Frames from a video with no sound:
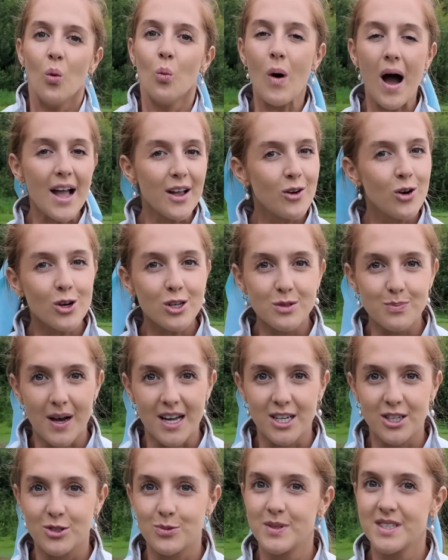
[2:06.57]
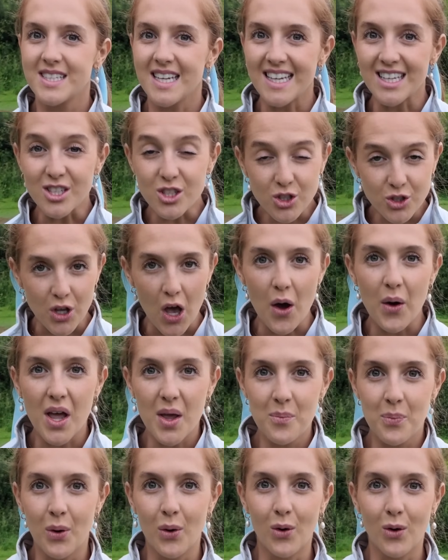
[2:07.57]
Why course management is so
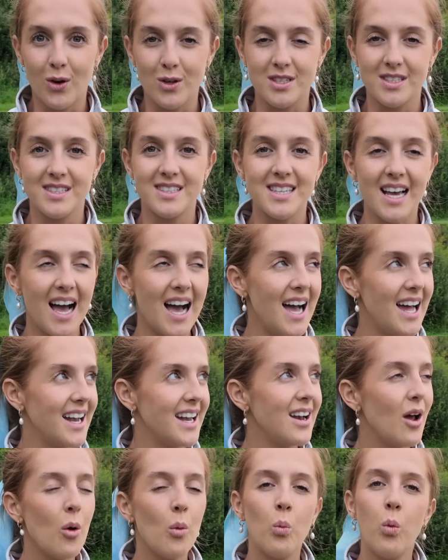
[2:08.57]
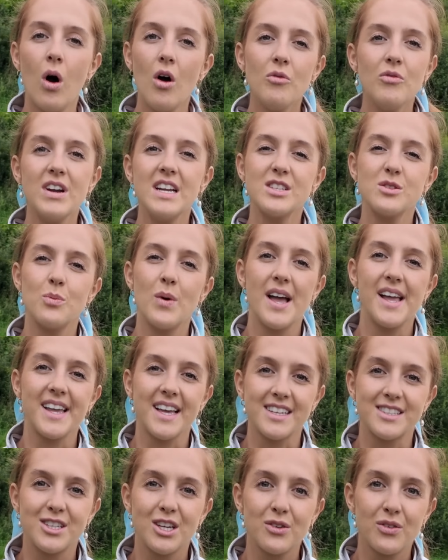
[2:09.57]
important, and one reason why it
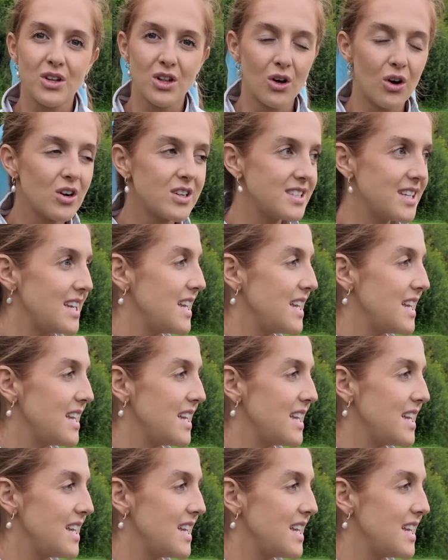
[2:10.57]
gets overlooked